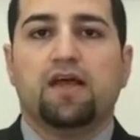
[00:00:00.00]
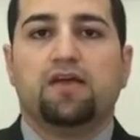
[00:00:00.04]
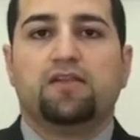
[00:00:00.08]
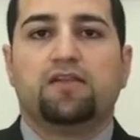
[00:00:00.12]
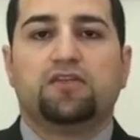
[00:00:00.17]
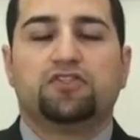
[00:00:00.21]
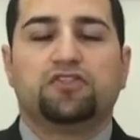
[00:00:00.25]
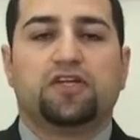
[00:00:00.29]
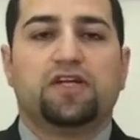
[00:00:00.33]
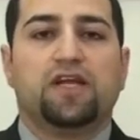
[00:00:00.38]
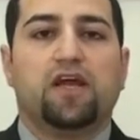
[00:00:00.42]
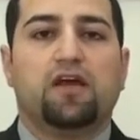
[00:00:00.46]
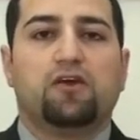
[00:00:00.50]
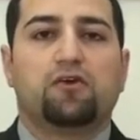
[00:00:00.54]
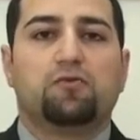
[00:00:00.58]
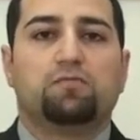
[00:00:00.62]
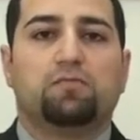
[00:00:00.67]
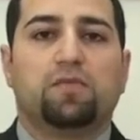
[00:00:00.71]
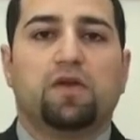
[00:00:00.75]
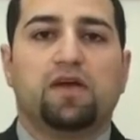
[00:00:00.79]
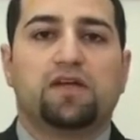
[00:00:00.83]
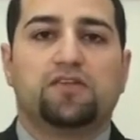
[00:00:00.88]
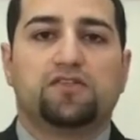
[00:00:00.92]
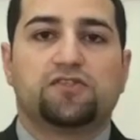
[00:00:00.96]
The Sharia
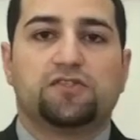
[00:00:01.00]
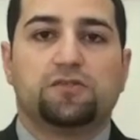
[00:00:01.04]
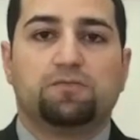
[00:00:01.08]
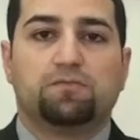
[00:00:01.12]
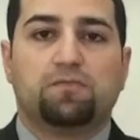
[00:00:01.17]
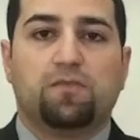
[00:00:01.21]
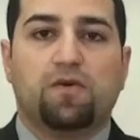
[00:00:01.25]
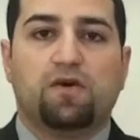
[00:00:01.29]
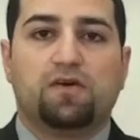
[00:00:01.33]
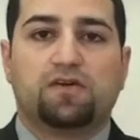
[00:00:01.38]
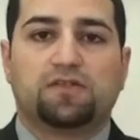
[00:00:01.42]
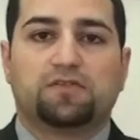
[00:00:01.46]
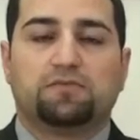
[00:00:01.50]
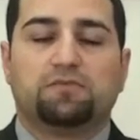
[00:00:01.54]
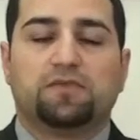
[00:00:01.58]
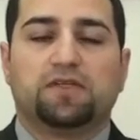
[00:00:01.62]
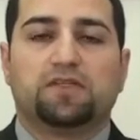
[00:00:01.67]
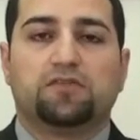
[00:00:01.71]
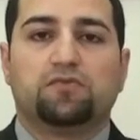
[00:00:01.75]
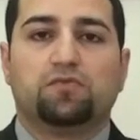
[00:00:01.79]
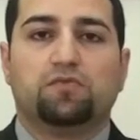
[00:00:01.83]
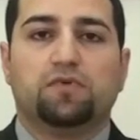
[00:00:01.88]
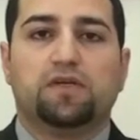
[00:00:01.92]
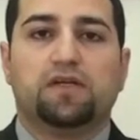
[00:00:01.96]
Compliance
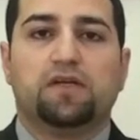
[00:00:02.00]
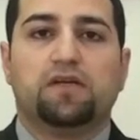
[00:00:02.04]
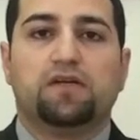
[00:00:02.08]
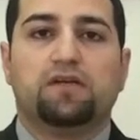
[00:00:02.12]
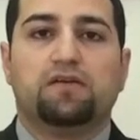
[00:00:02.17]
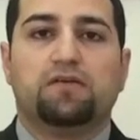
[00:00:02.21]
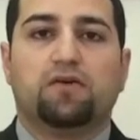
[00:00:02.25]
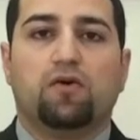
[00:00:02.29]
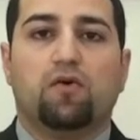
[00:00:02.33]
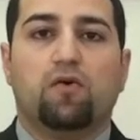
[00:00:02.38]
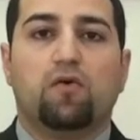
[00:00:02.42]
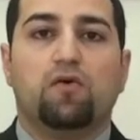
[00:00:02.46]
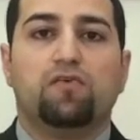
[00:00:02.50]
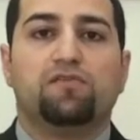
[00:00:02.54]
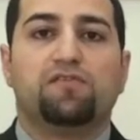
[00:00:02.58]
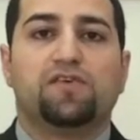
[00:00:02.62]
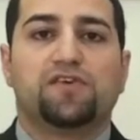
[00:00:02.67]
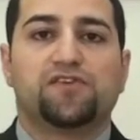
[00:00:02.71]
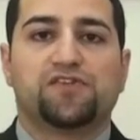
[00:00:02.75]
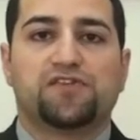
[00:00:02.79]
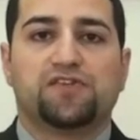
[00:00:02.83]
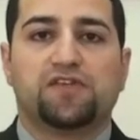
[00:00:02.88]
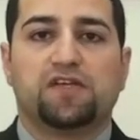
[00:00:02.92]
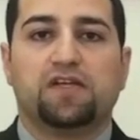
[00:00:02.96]
Department will
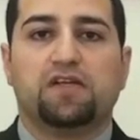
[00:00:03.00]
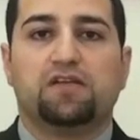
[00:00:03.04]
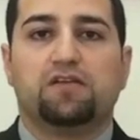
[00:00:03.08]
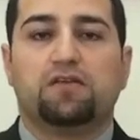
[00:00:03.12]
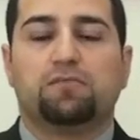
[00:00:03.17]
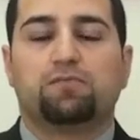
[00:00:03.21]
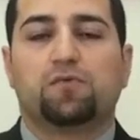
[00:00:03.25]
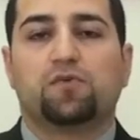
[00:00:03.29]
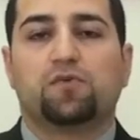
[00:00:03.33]
oversee the